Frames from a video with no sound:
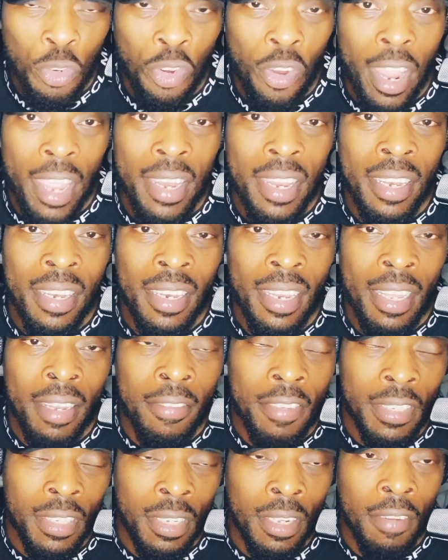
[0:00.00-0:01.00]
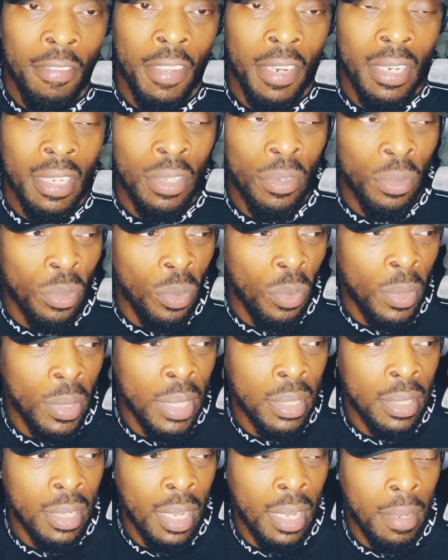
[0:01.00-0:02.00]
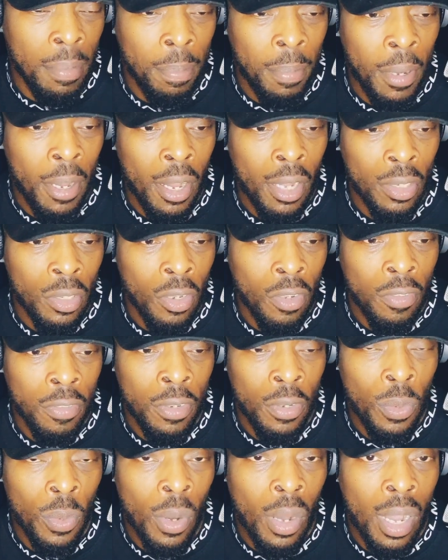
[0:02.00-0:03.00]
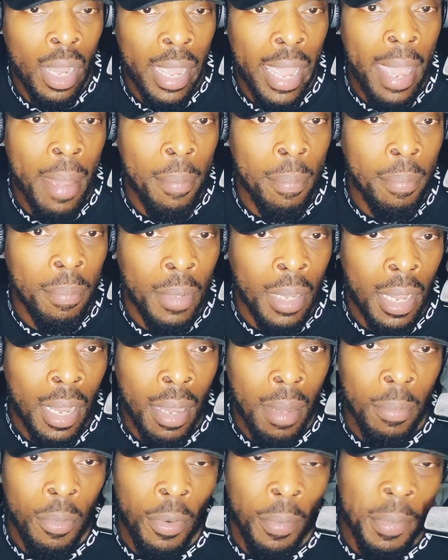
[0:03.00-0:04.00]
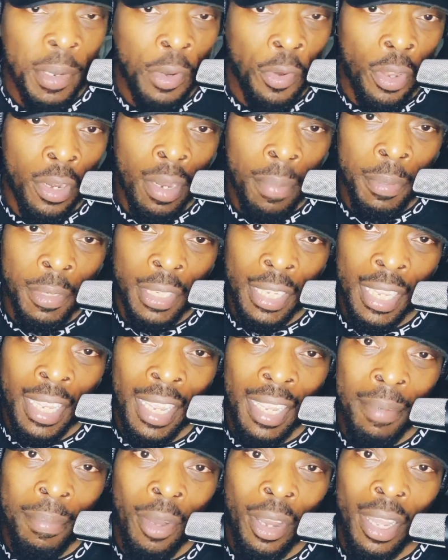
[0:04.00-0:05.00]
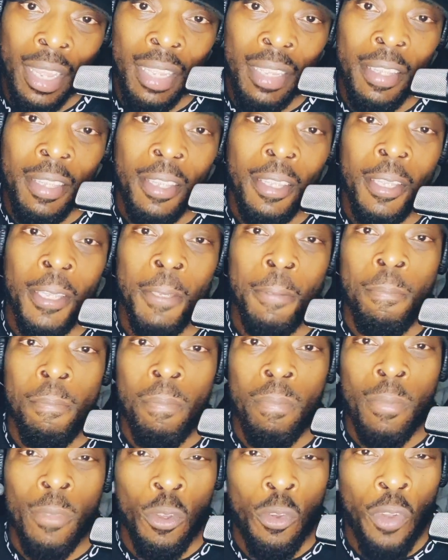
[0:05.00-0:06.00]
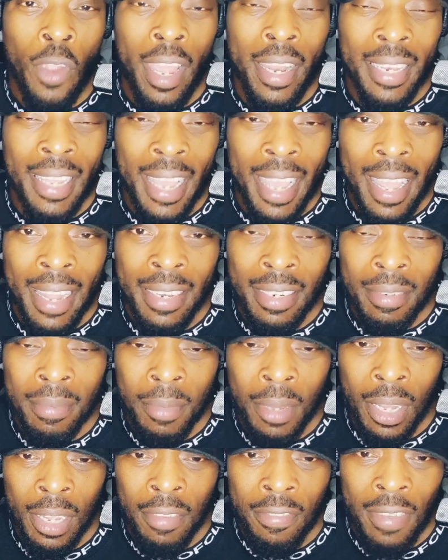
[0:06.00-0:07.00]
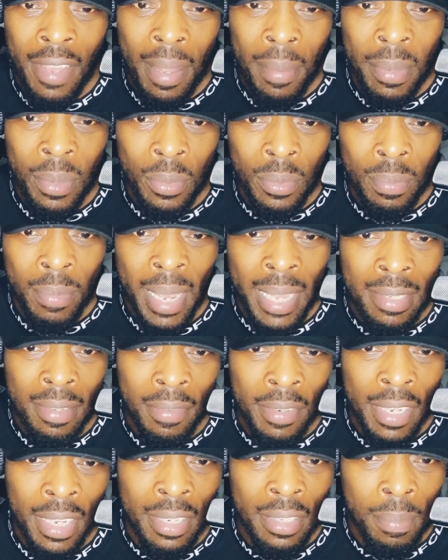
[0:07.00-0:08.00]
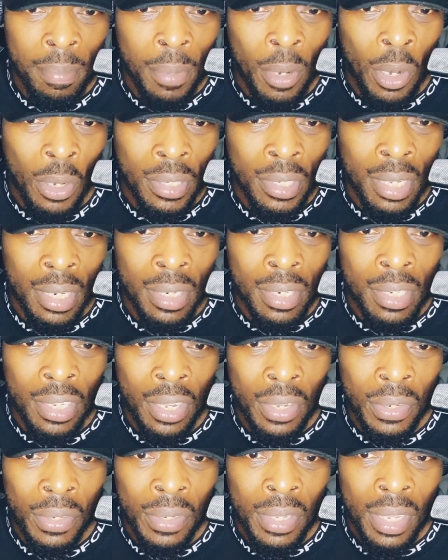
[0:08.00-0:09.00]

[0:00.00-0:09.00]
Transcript: training and physical fitness was always a part of who I am. I remember growing up as a kid, my granddad and my family was massively into boxing, so